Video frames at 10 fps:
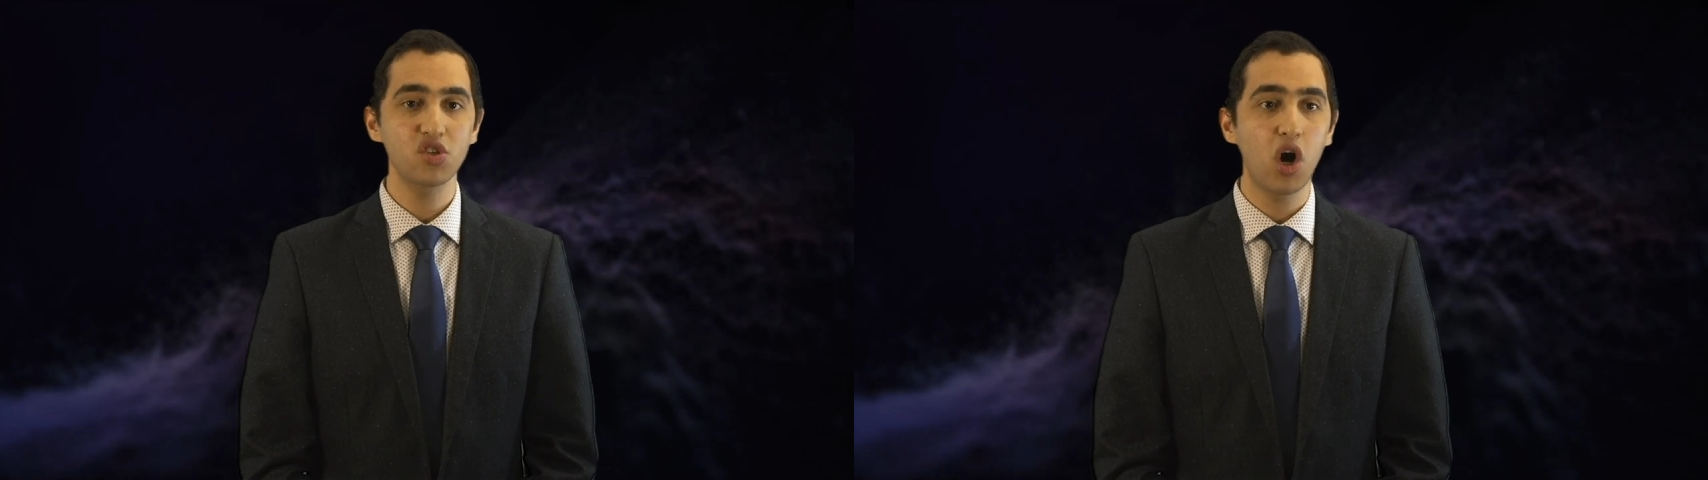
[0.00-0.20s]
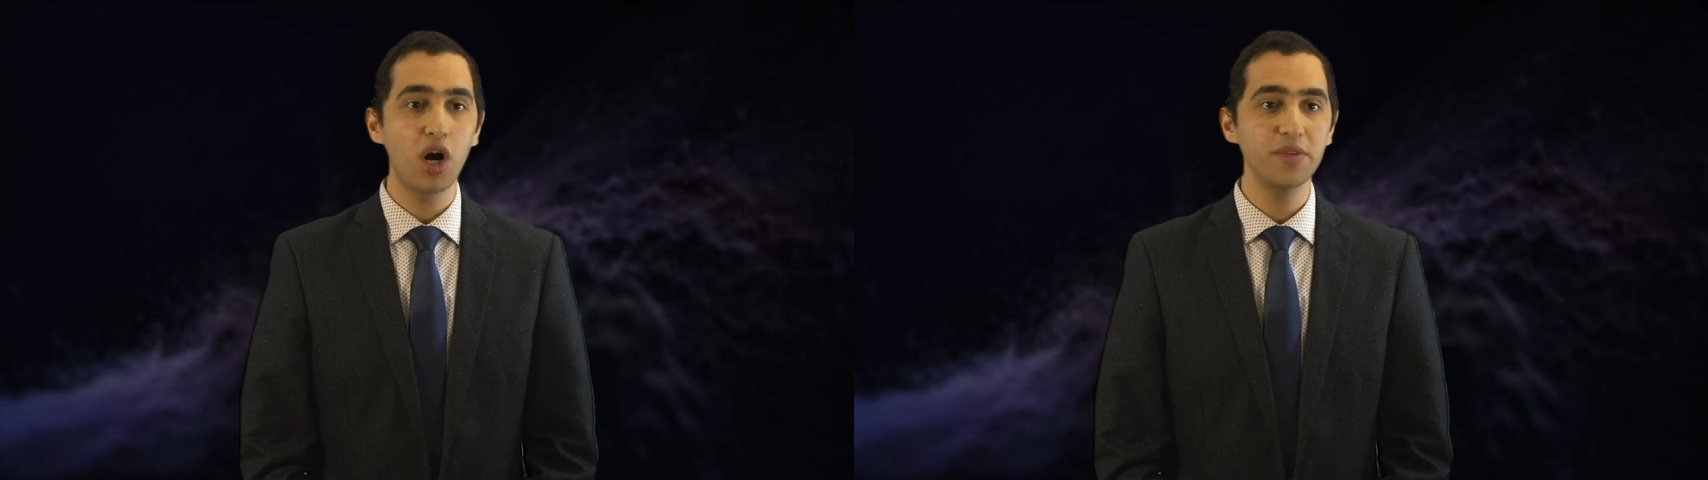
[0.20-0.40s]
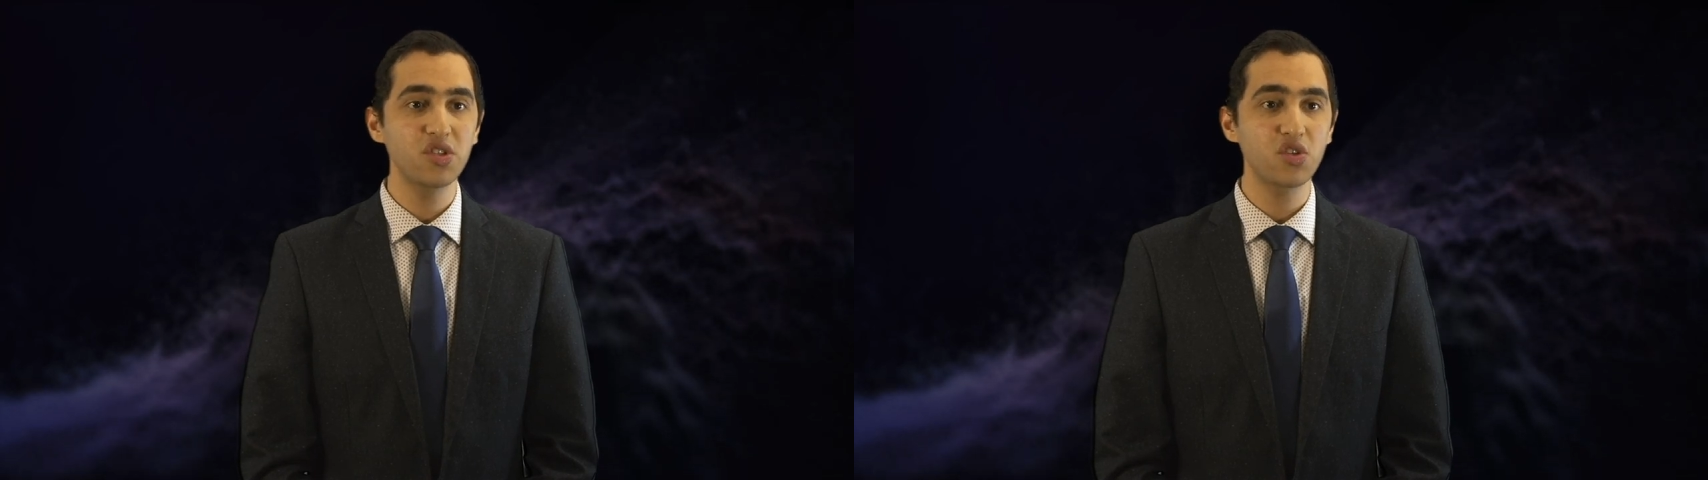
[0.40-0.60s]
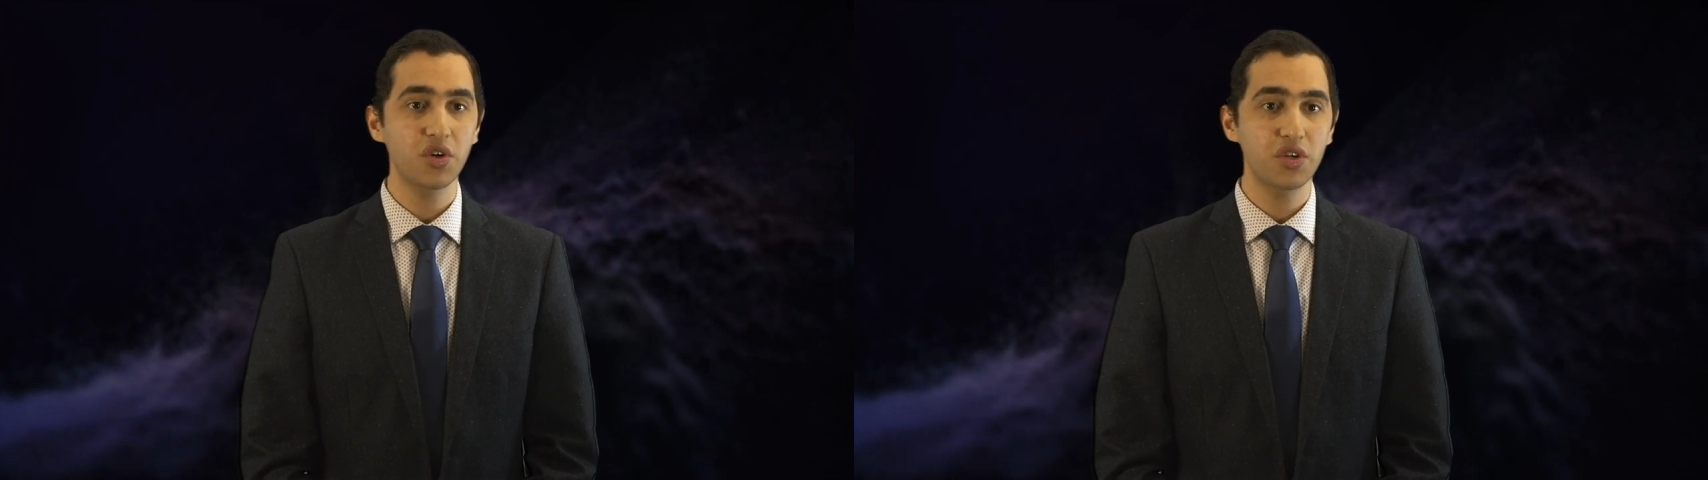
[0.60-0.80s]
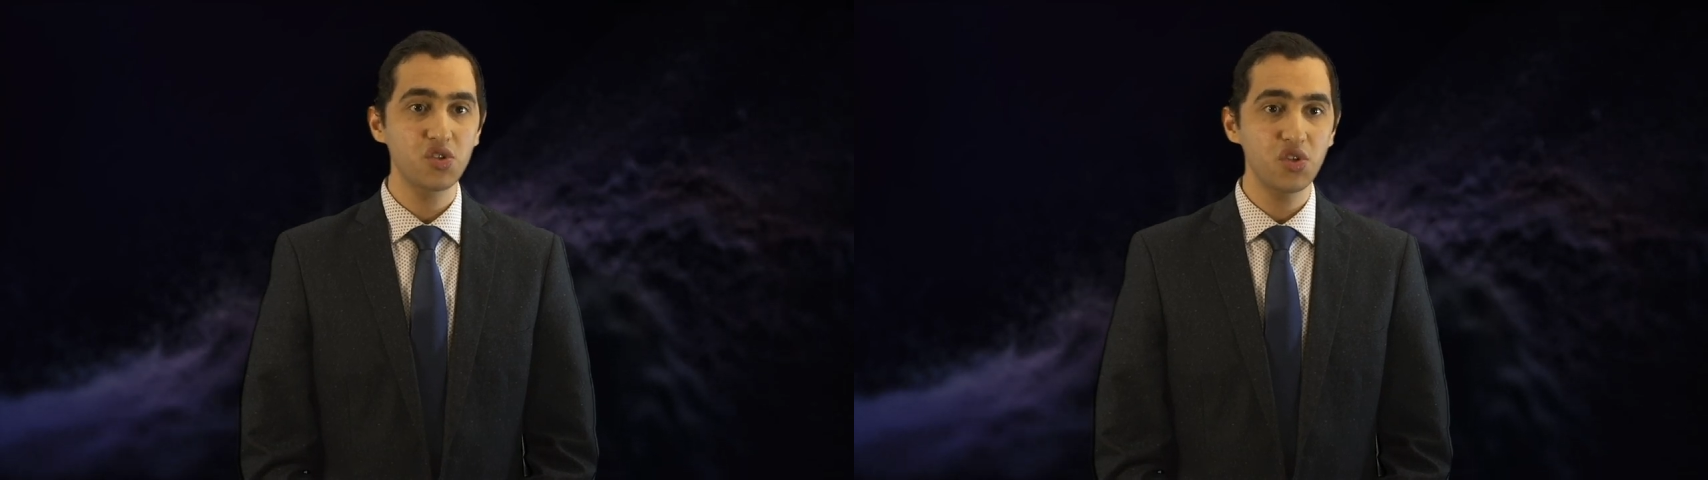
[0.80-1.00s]
comments, or
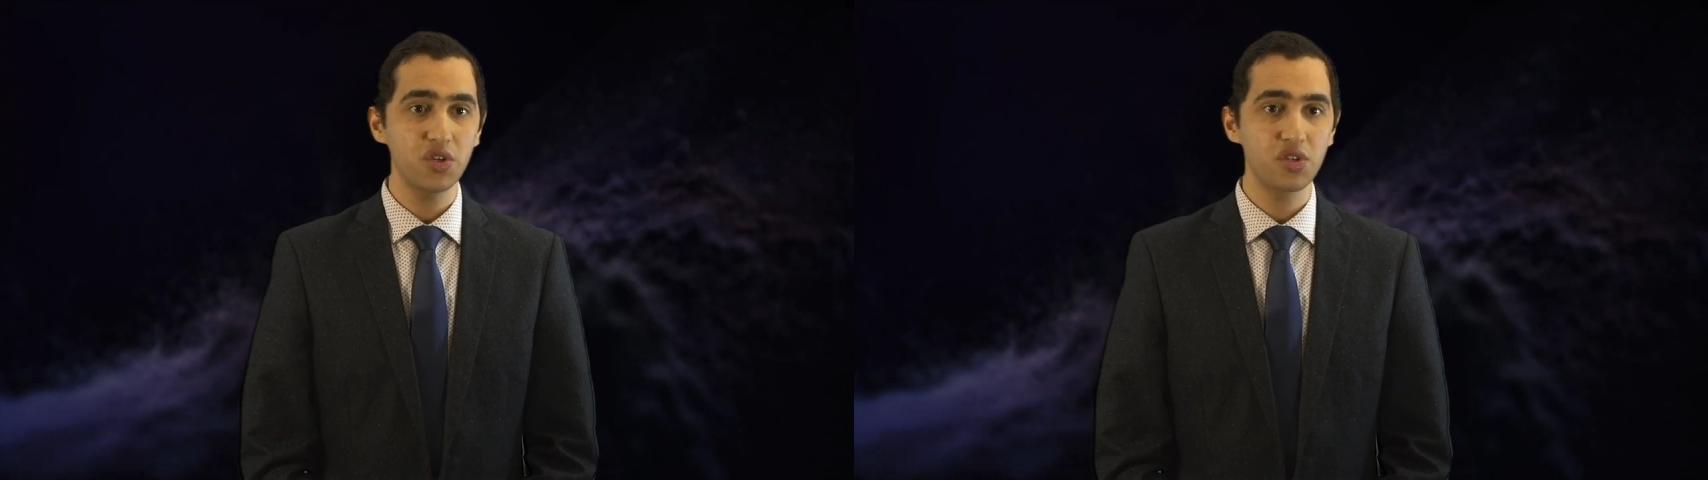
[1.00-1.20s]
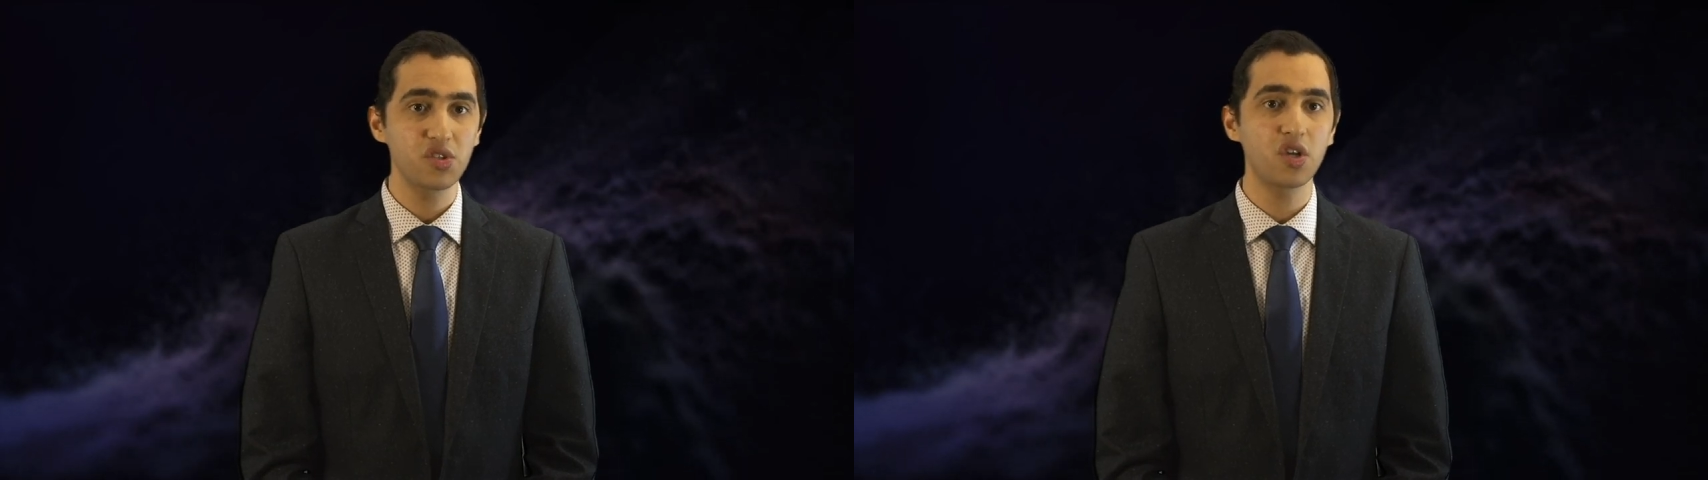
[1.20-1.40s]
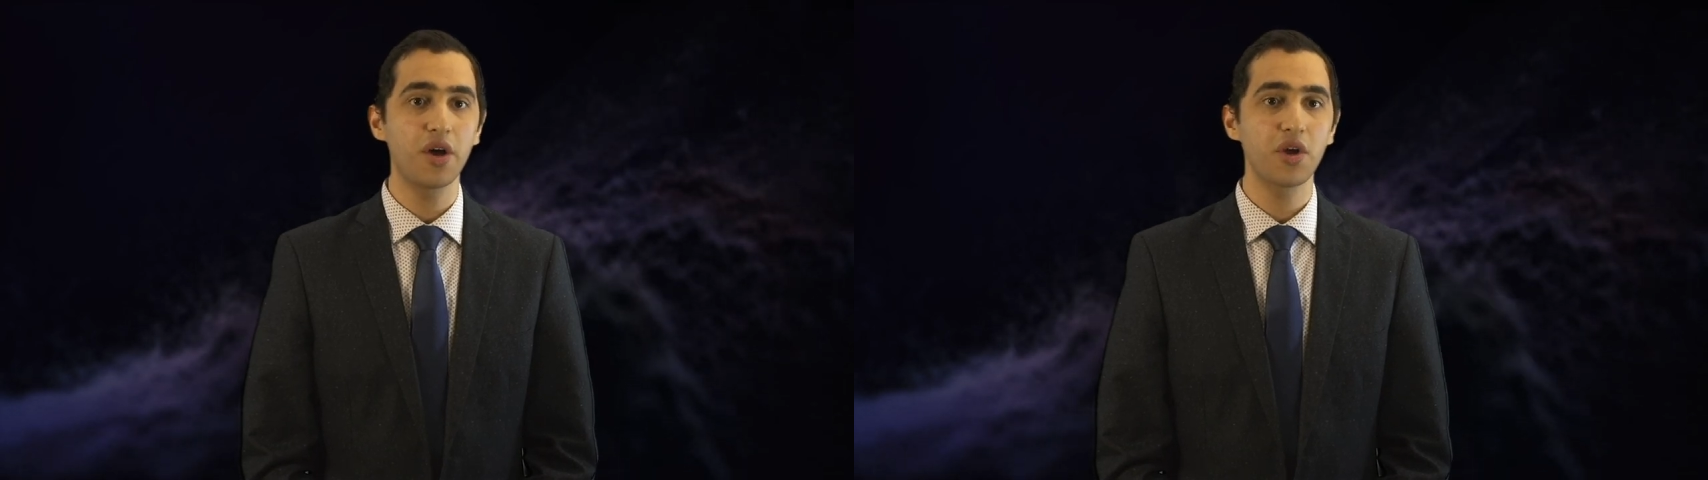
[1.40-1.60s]
concerns on